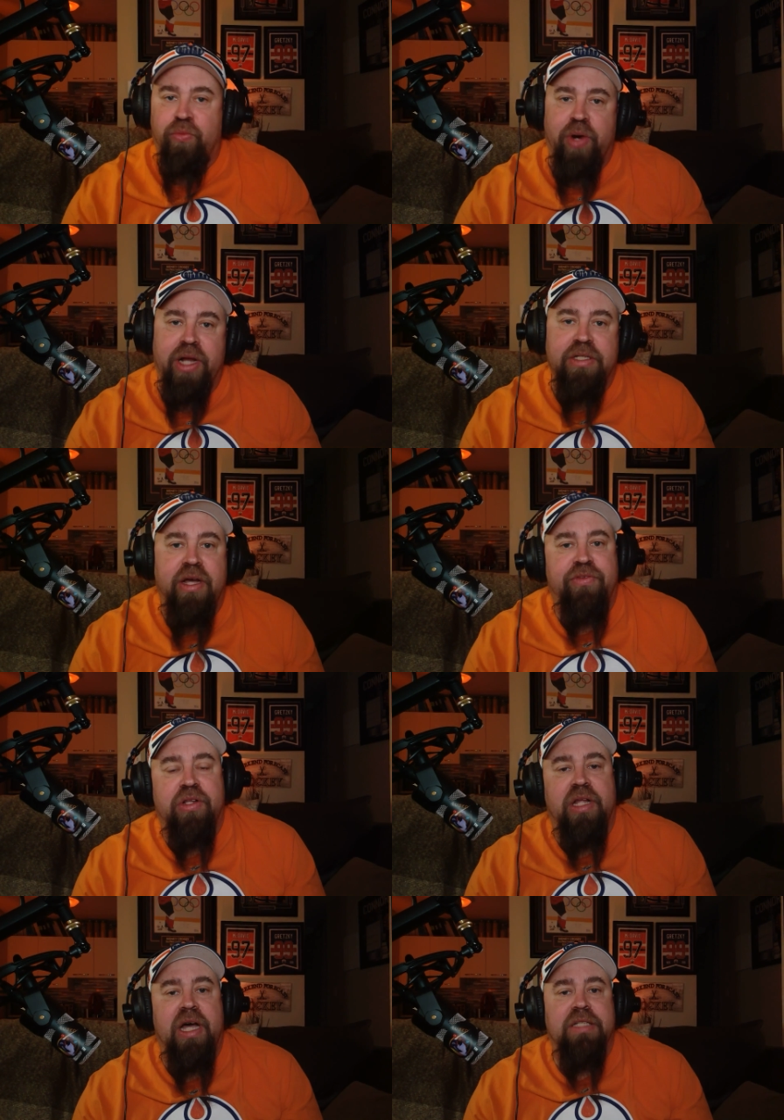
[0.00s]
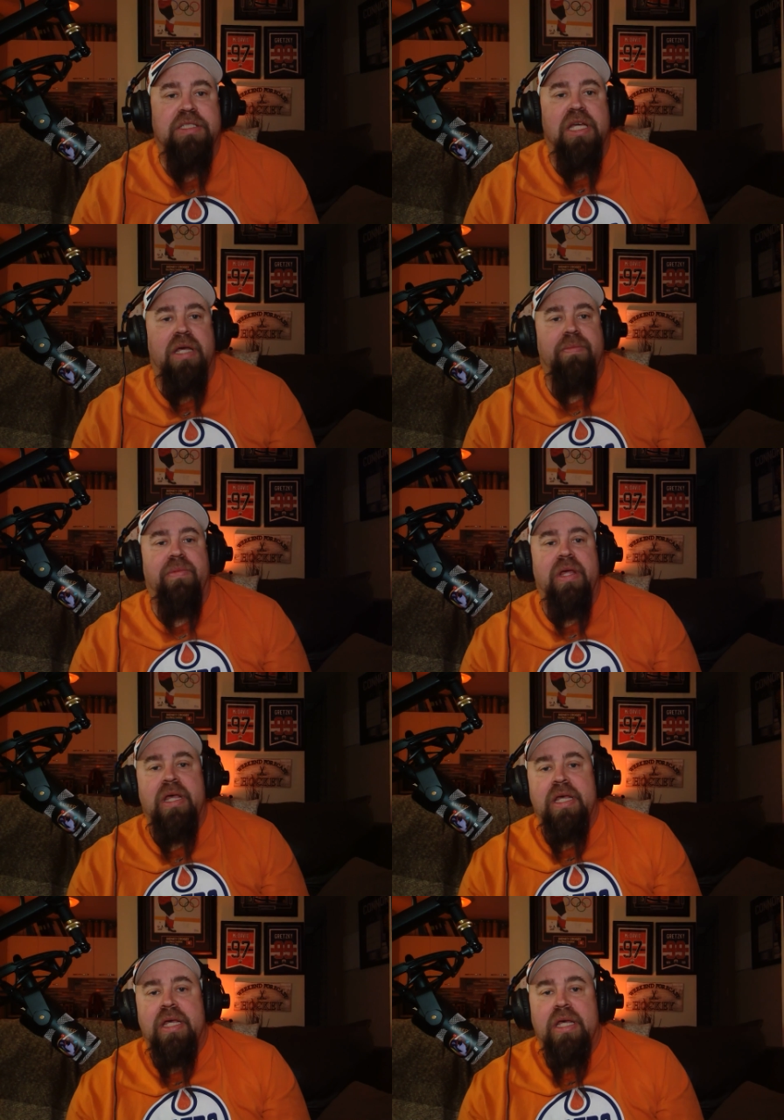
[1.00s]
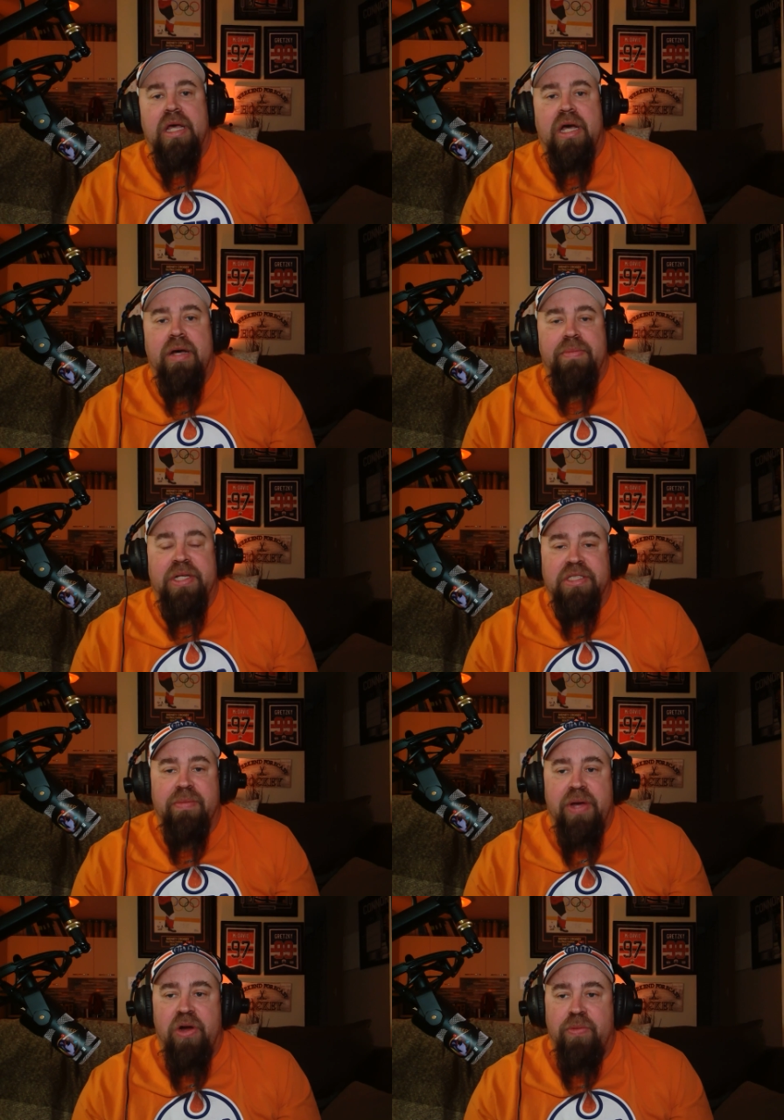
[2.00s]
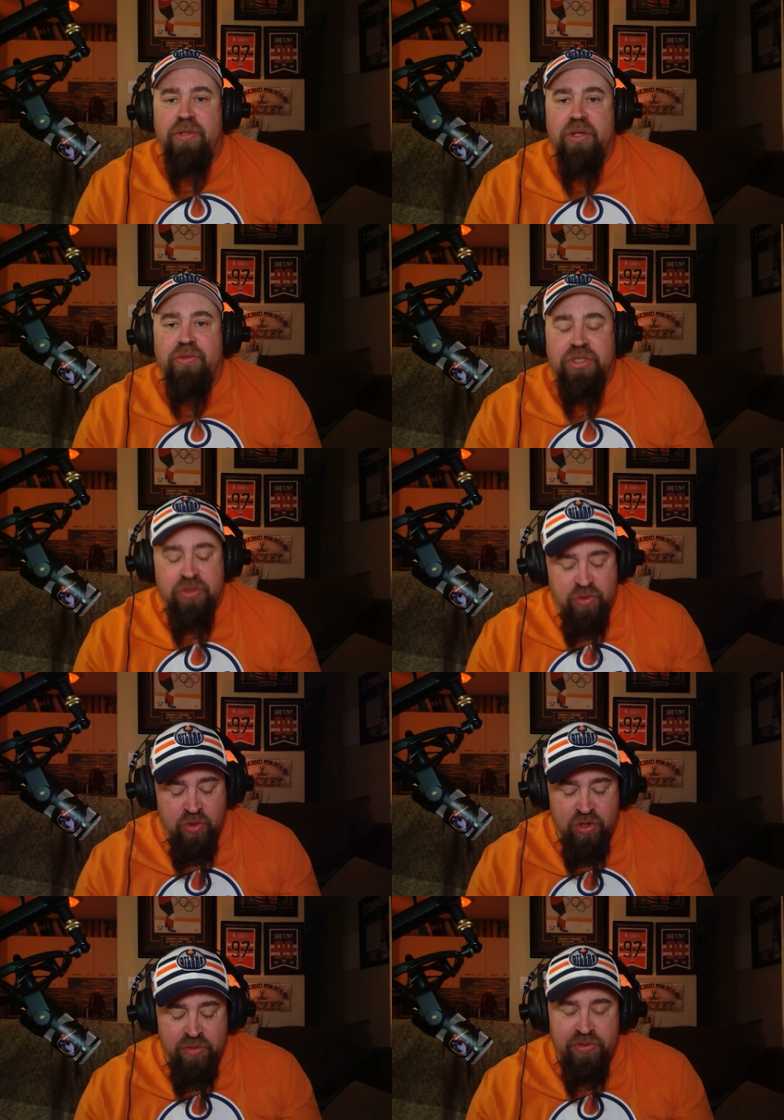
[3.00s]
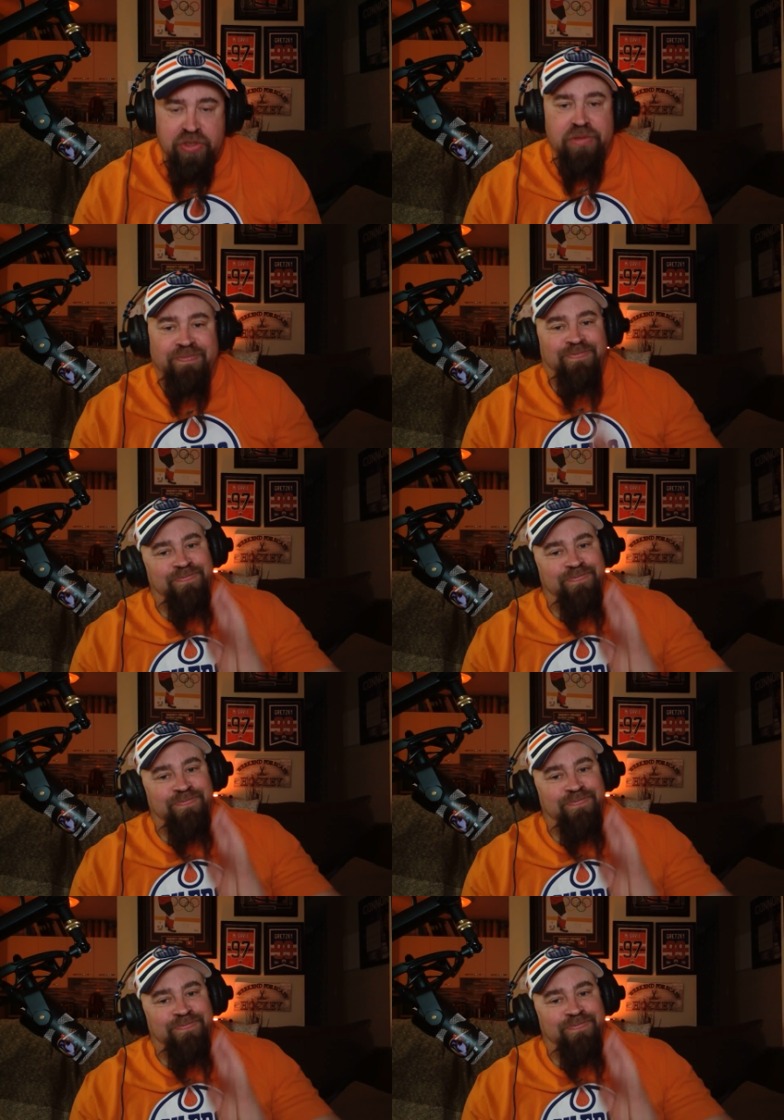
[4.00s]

rant after last game uh, because the power play was so horrible.